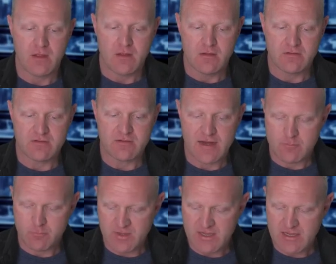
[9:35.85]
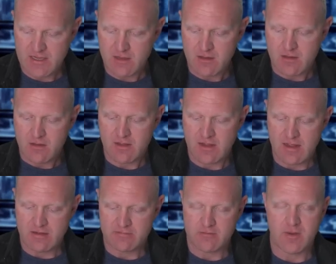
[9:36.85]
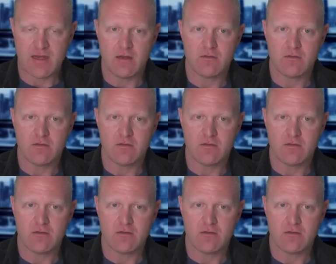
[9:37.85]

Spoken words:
Side B, they estimate is